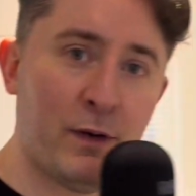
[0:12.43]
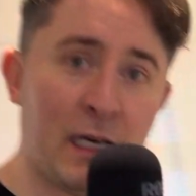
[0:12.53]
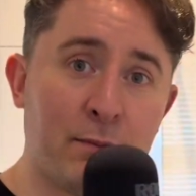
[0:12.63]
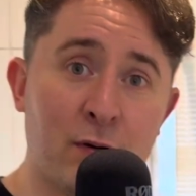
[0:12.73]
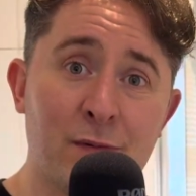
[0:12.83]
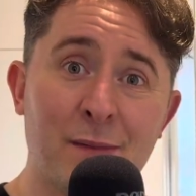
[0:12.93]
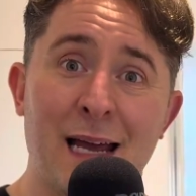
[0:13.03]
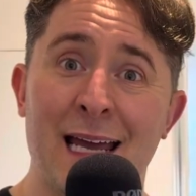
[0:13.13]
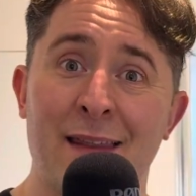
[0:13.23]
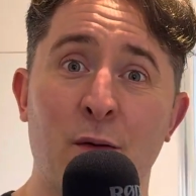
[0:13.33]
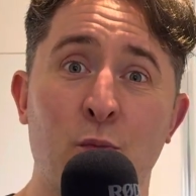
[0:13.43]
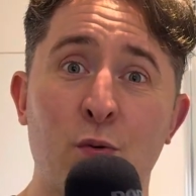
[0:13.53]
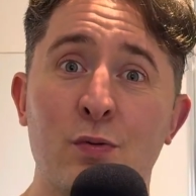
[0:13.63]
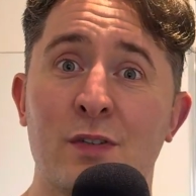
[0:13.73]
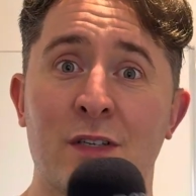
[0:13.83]
we had a problem and the
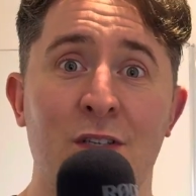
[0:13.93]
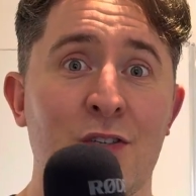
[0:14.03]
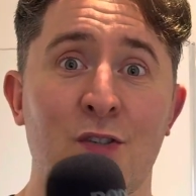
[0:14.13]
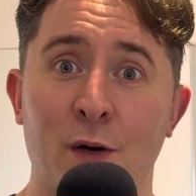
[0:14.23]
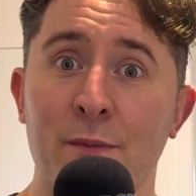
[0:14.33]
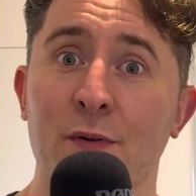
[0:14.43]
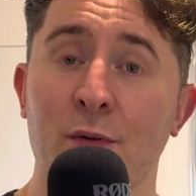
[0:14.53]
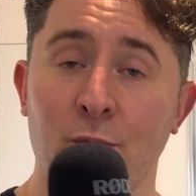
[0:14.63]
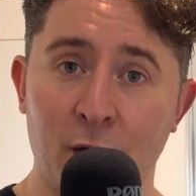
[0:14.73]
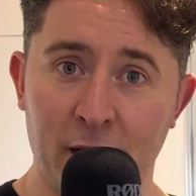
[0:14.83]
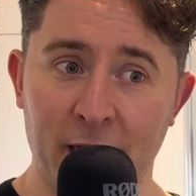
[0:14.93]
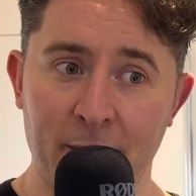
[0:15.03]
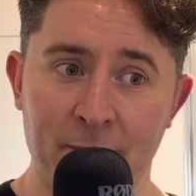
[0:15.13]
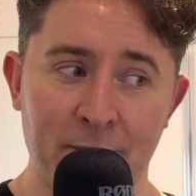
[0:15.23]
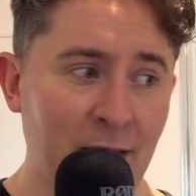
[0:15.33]
water stopped working.
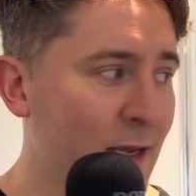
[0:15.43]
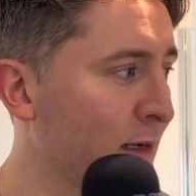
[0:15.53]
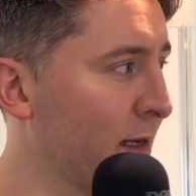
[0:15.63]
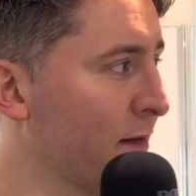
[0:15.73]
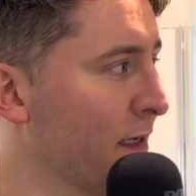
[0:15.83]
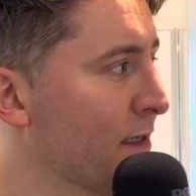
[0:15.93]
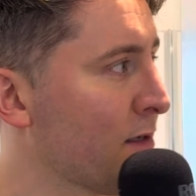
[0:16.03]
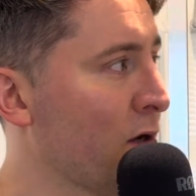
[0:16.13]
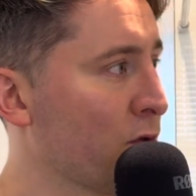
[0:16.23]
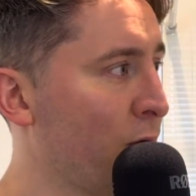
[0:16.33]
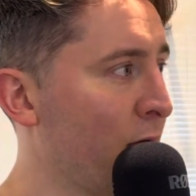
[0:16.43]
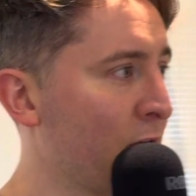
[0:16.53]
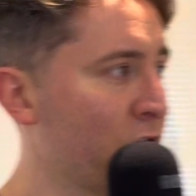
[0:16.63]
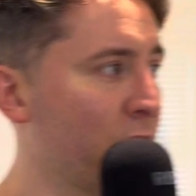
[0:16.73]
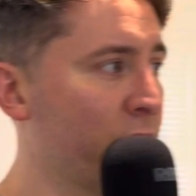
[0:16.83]
Now these tiles were actually
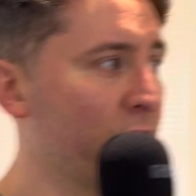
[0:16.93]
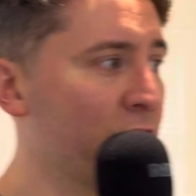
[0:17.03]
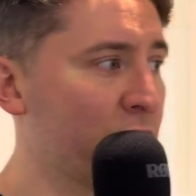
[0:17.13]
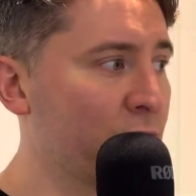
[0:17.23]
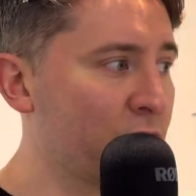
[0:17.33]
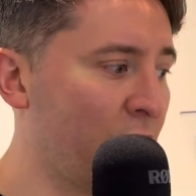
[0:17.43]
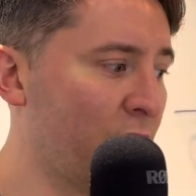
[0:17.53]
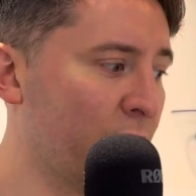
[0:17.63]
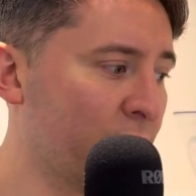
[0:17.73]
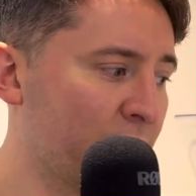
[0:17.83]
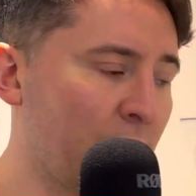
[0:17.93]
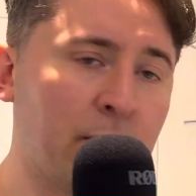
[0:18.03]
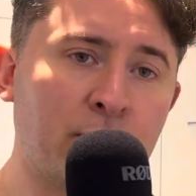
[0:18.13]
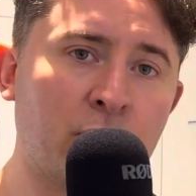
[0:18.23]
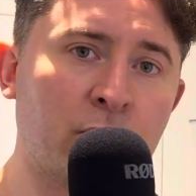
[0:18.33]
the original tiles that we
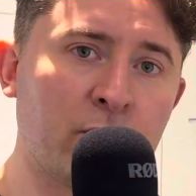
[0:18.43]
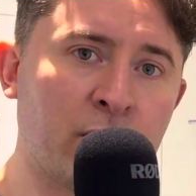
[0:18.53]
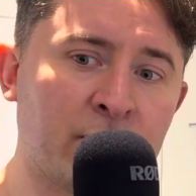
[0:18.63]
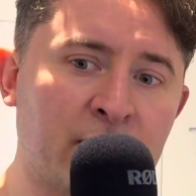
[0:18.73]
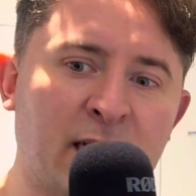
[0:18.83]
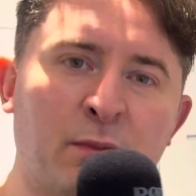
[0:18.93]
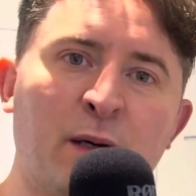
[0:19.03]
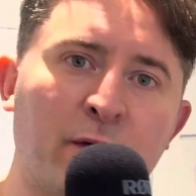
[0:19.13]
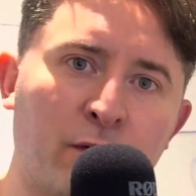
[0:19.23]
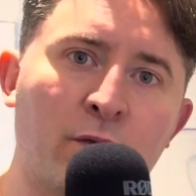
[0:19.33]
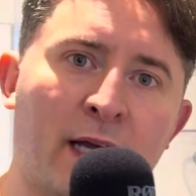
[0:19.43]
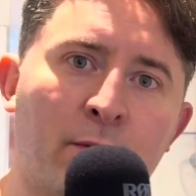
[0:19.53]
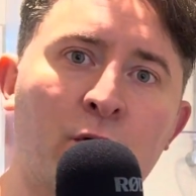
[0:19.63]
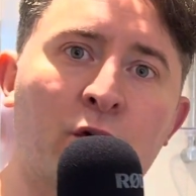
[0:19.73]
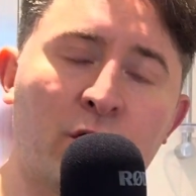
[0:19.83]
bought with the property, and we thought they were
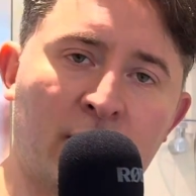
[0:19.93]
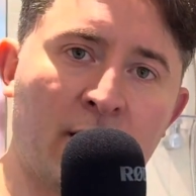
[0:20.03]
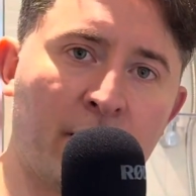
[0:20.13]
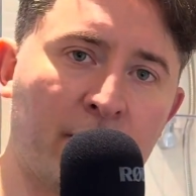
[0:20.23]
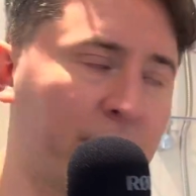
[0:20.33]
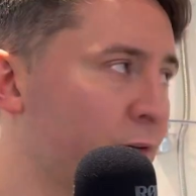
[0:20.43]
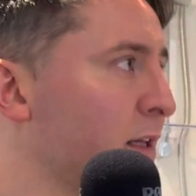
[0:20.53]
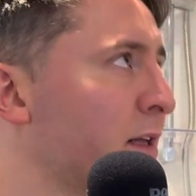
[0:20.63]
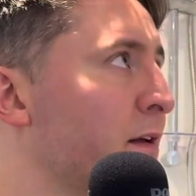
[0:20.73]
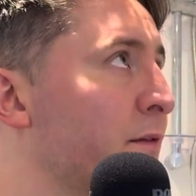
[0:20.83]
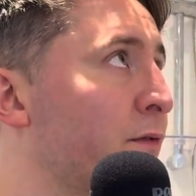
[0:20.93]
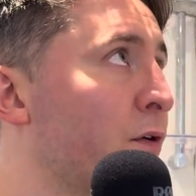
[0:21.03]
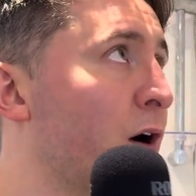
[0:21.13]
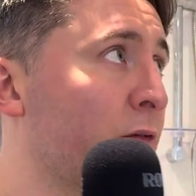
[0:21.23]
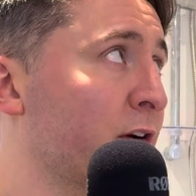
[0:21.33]
good enough for our
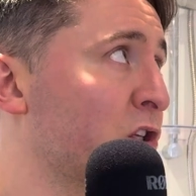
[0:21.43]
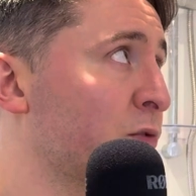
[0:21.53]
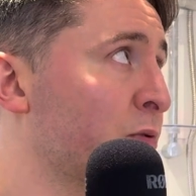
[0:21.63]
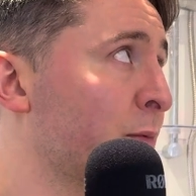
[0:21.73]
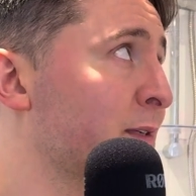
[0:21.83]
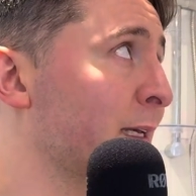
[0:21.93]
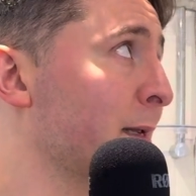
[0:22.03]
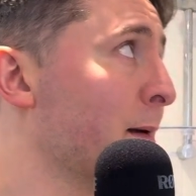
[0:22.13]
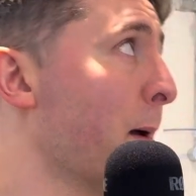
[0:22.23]
rental property.